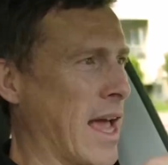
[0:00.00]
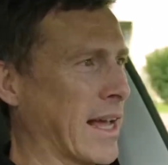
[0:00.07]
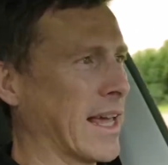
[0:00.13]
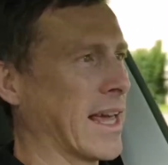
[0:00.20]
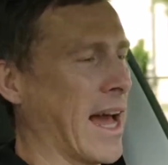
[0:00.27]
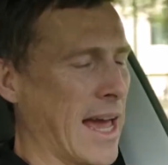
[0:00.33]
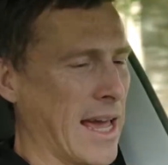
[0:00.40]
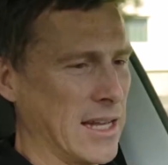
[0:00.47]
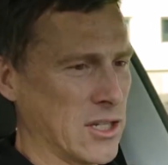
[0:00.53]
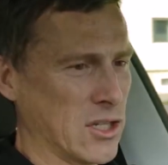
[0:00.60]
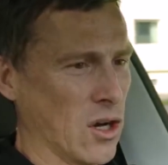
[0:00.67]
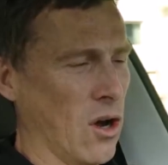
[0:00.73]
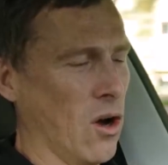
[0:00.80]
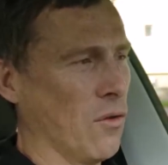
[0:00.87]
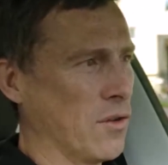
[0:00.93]

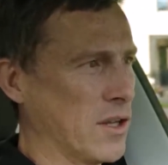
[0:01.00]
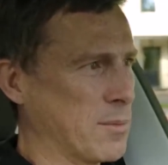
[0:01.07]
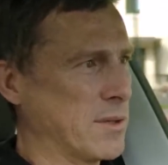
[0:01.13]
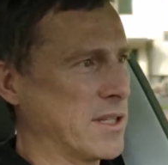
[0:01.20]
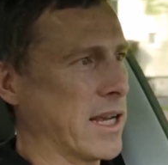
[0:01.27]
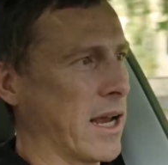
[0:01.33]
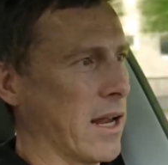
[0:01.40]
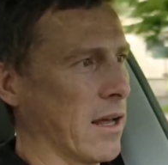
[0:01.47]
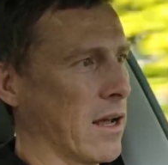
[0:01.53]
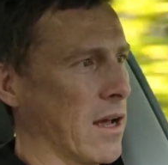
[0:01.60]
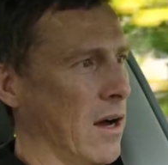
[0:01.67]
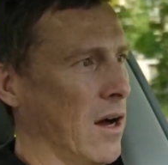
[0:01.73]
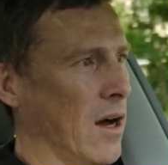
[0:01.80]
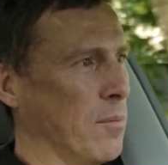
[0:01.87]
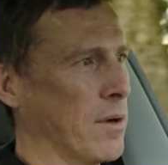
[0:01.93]
engaged on this particular
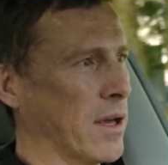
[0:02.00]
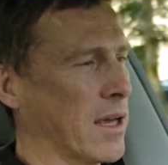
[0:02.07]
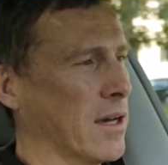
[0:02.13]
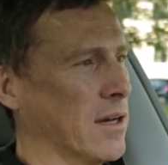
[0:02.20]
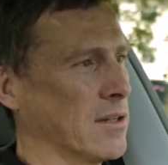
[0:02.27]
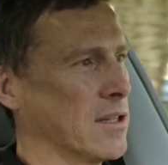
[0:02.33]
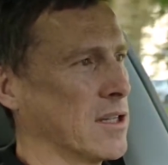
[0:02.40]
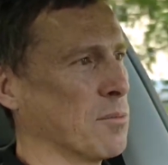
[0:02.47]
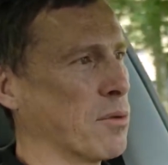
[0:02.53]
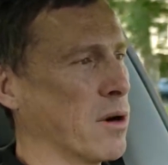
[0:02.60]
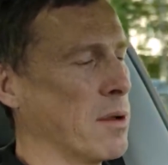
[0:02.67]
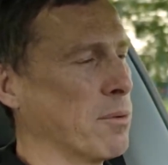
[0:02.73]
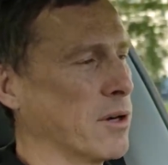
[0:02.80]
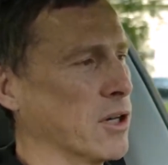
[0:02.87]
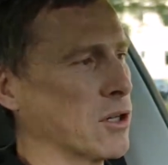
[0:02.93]
car because it's a
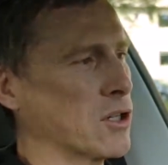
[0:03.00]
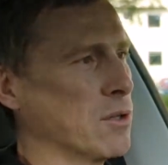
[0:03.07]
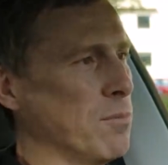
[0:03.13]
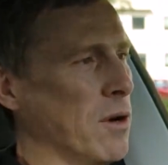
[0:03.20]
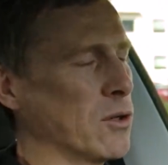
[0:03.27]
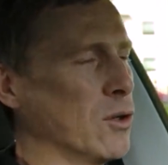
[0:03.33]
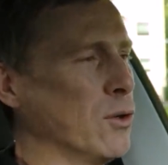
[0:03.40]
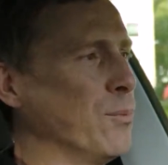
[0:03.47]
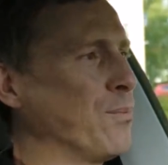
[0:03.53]
pre-production model.